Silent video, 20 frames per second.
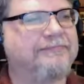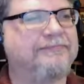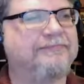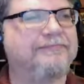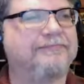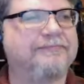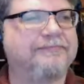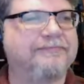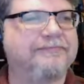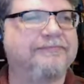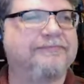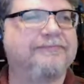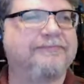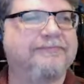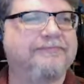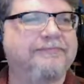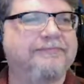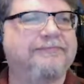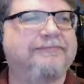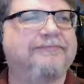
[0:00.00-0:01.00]

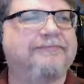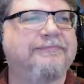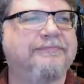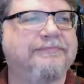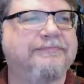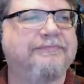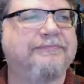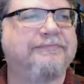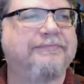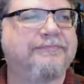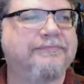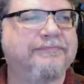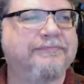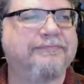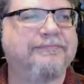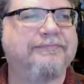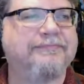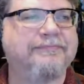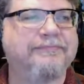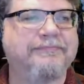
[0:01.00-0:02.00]

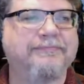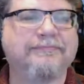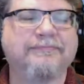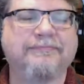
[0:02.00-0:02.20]
No words are spoken by the person on screen.